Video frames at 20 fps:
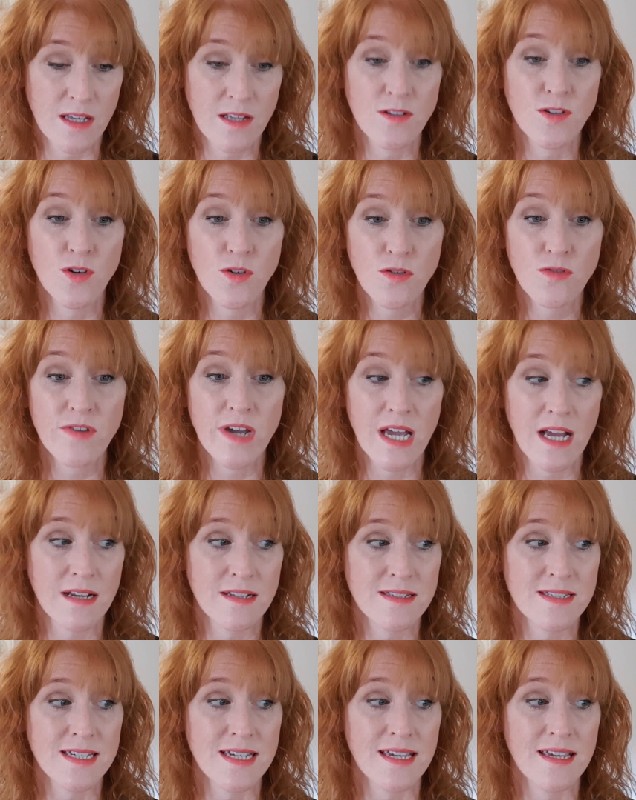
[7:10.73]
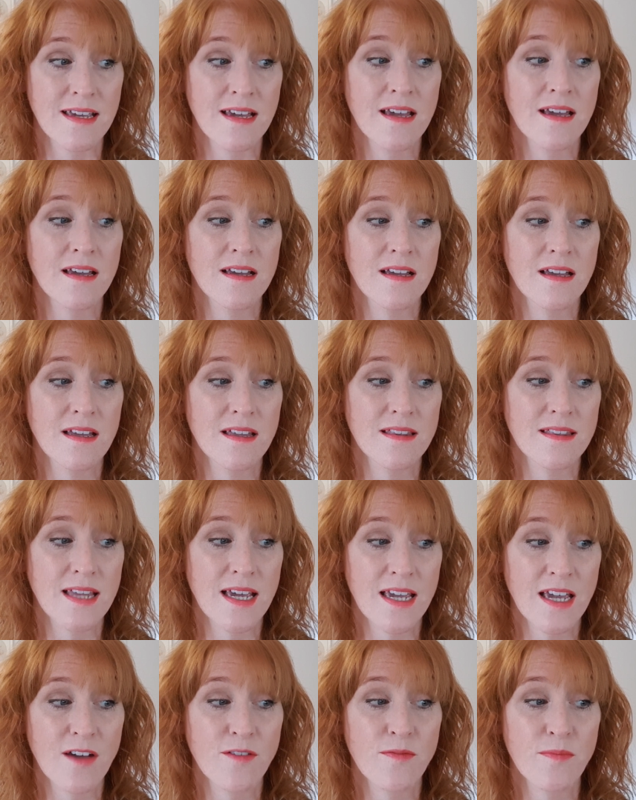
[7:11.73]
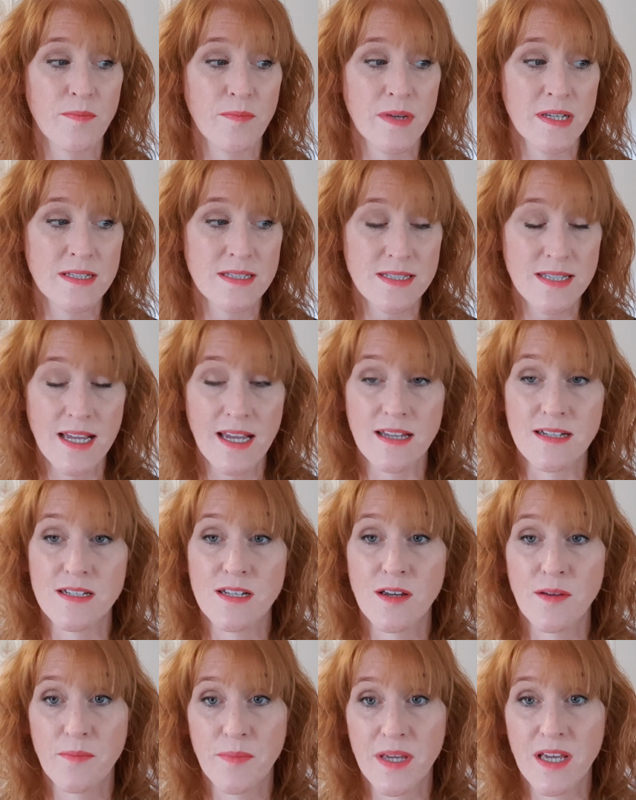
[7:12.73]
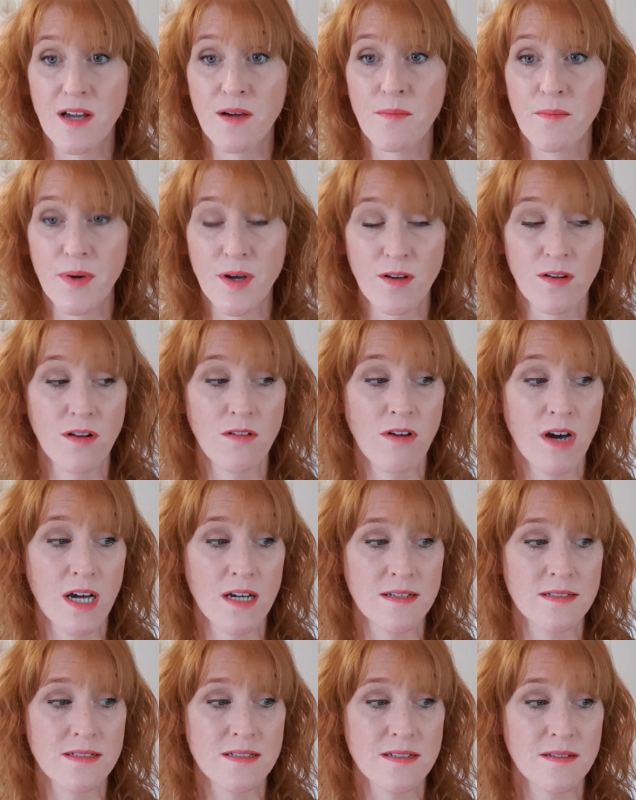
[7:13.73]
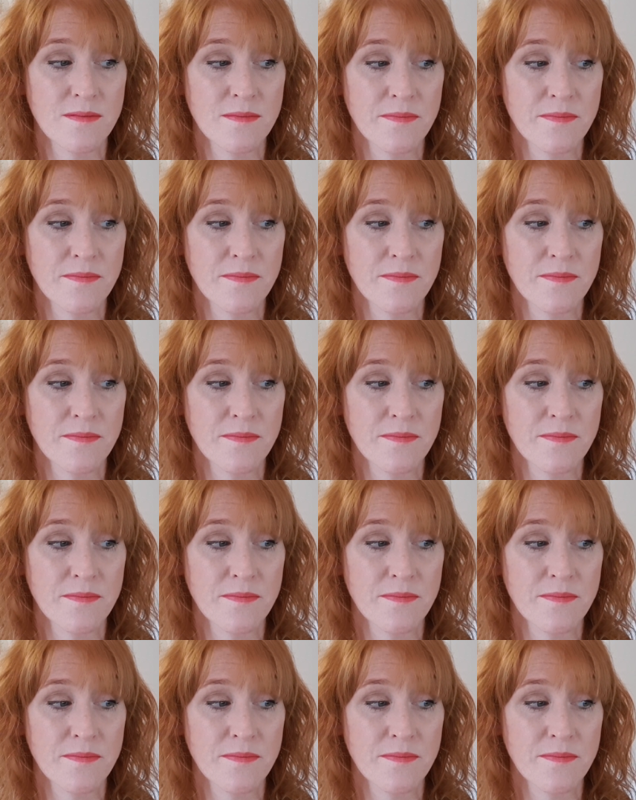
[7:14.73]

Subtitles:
your reality, they have instead become polarized.